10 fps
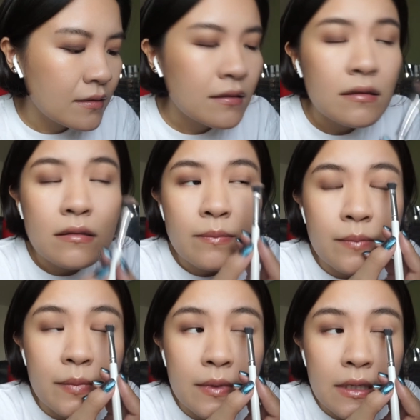it
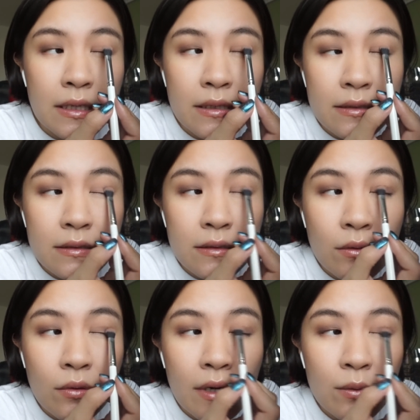blends
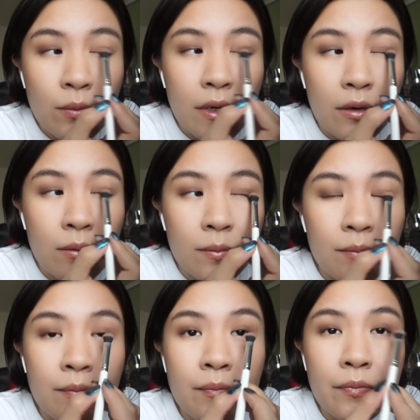quite well
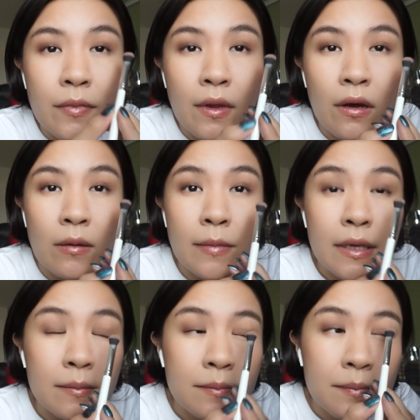on me.